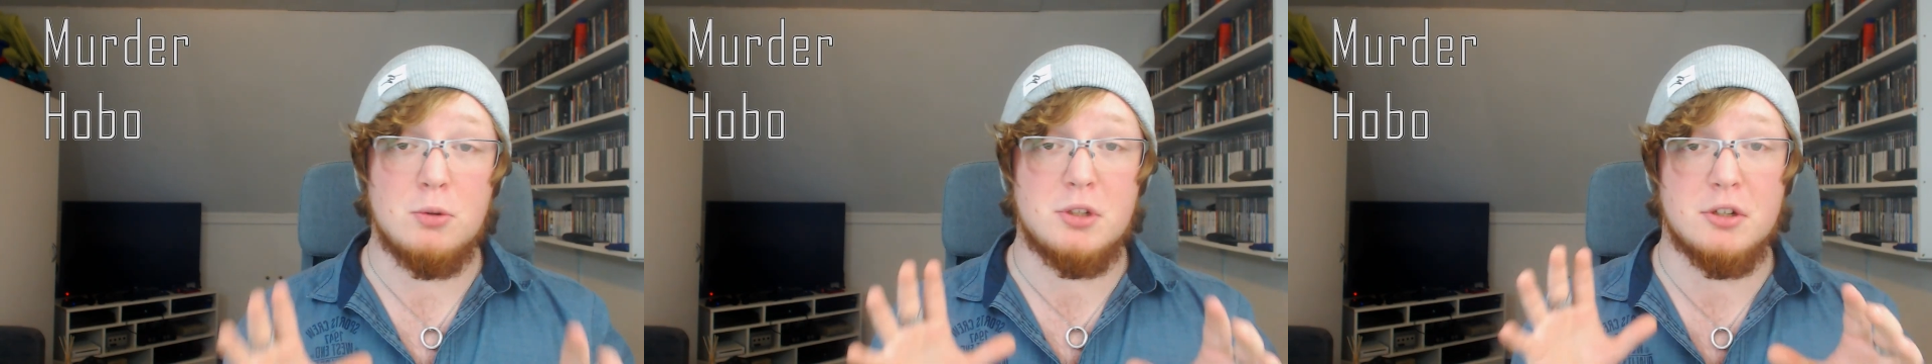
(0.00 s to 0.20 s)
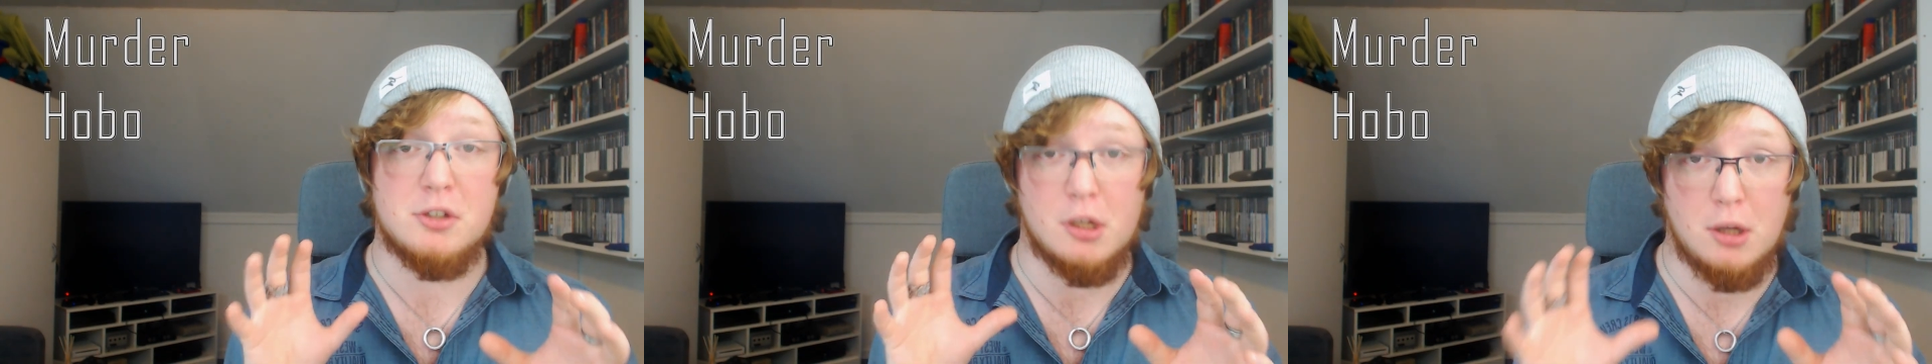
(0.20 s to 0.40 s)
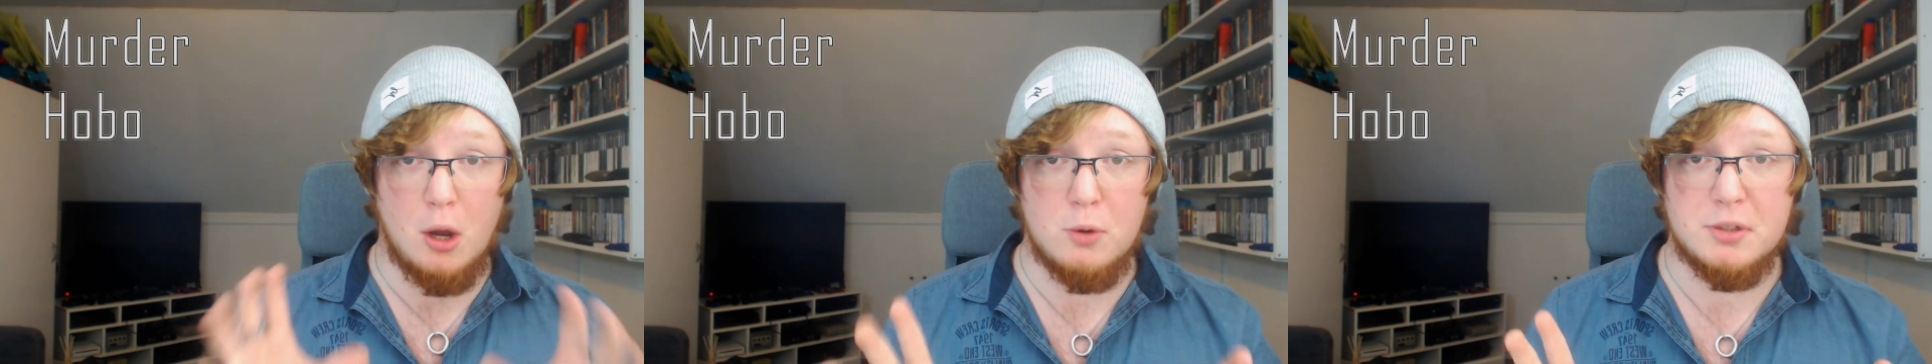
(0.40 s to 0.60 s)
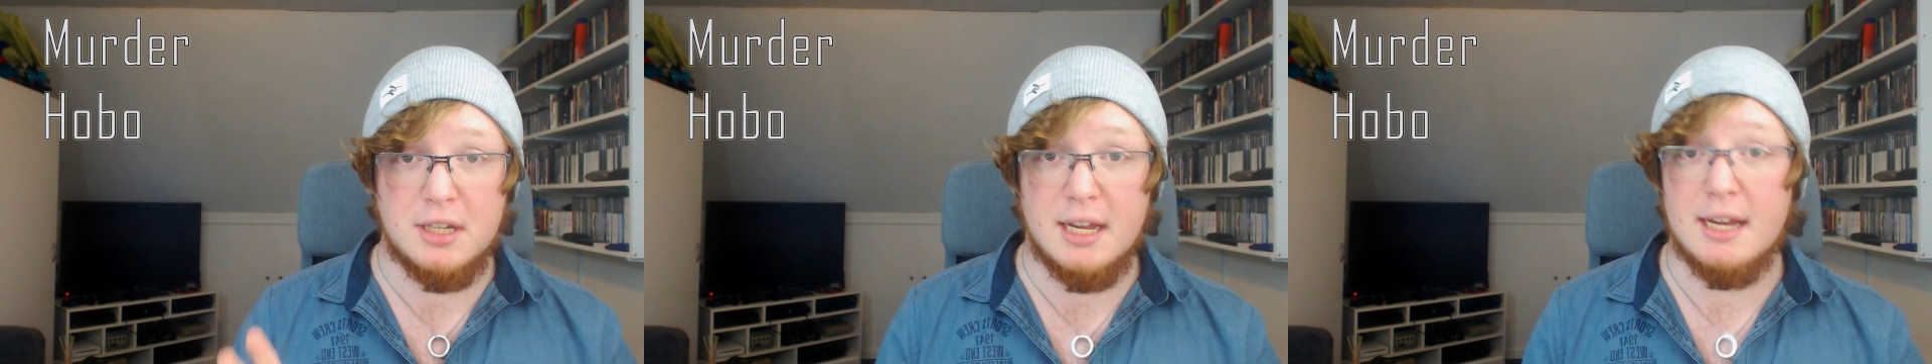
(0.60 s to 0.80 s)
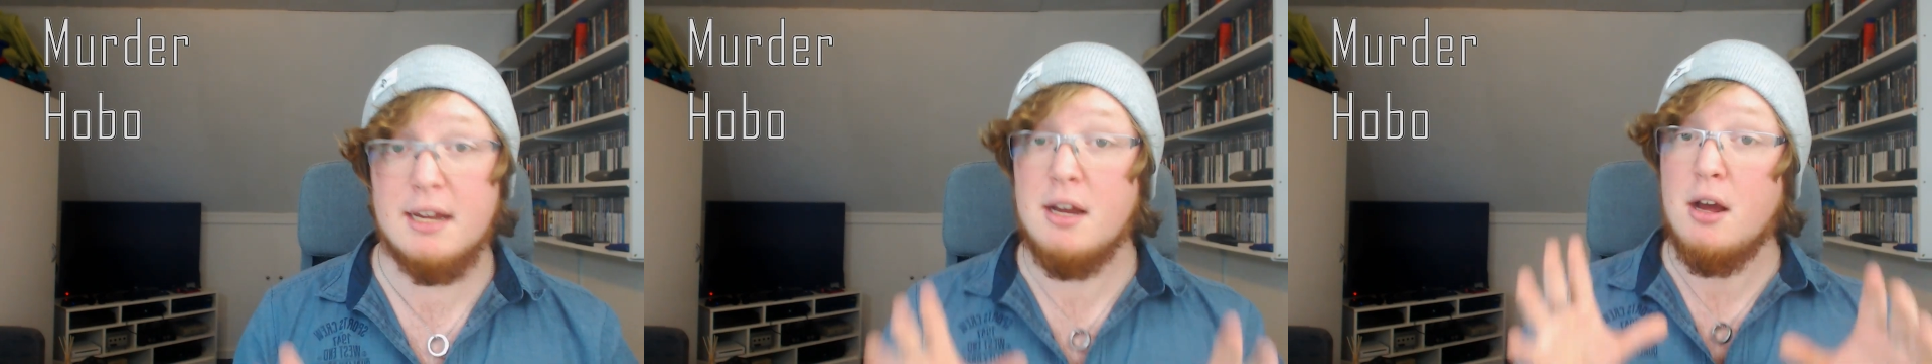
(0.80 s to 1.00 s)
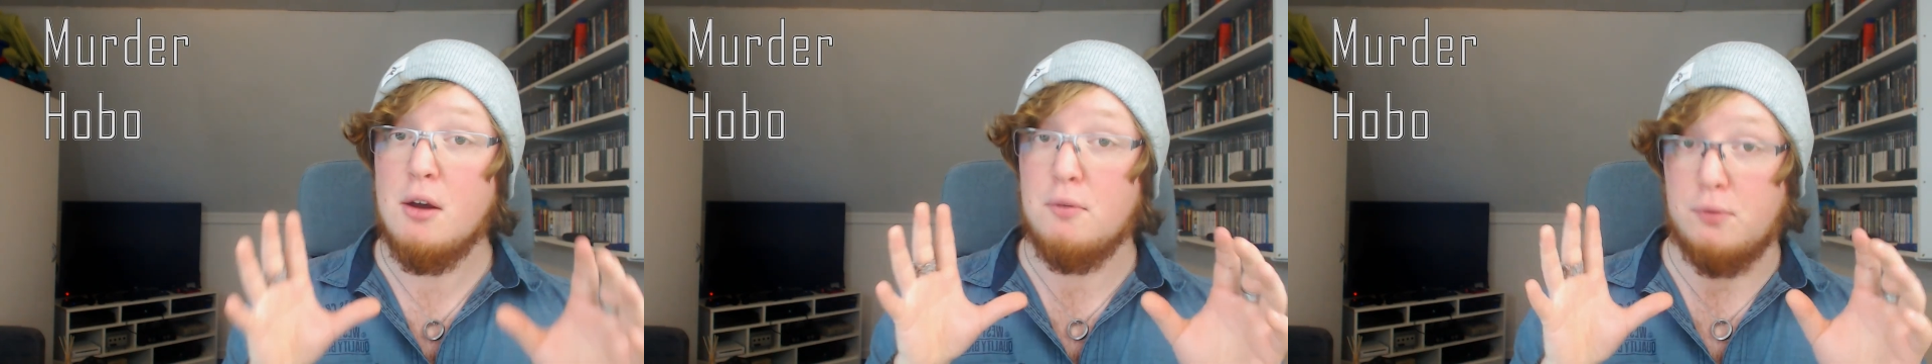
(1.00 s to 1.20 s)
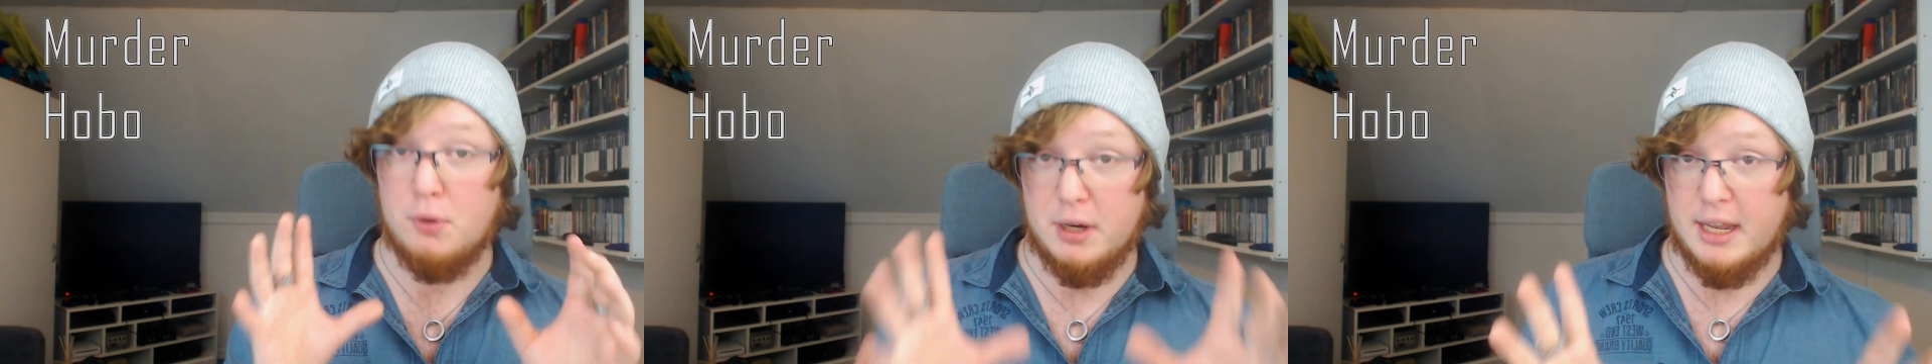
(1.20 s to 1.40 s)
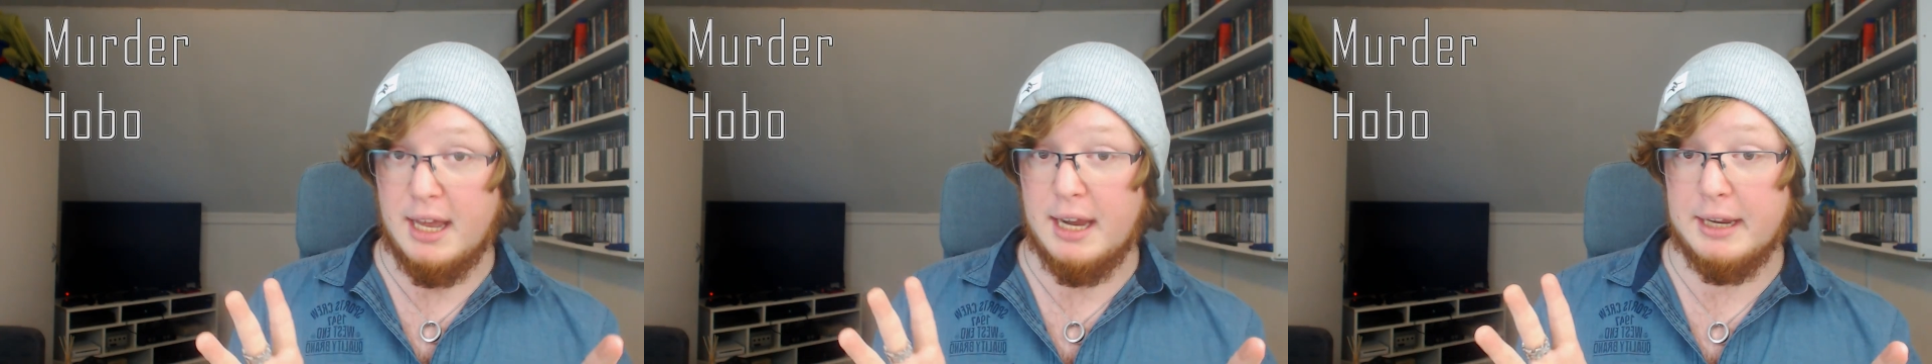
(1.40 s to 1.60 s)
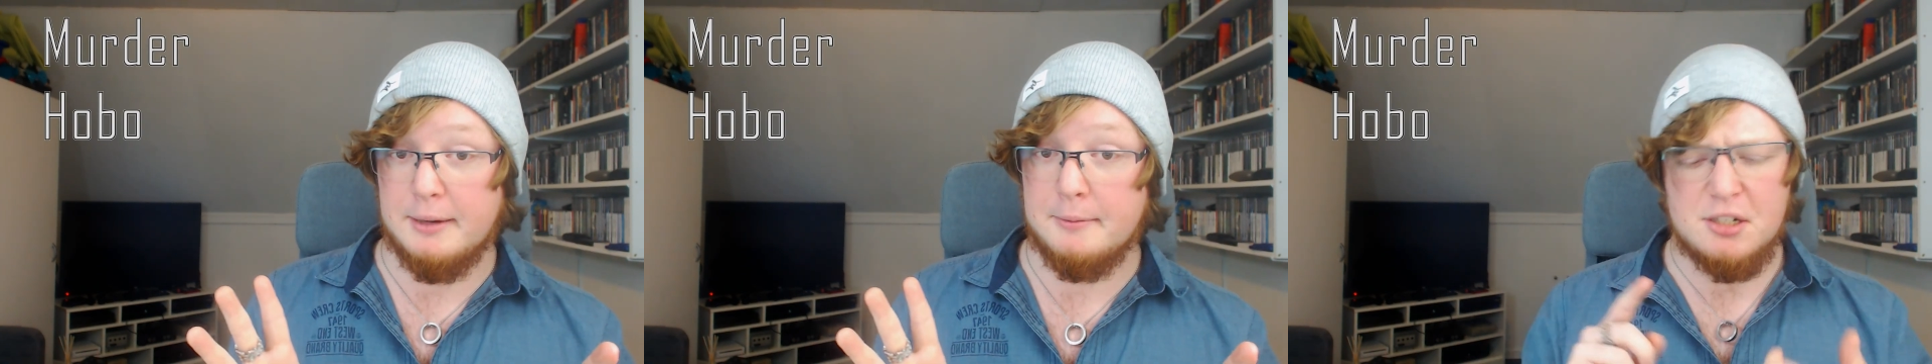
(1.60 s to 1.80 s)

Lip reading: who just goes there for the kill.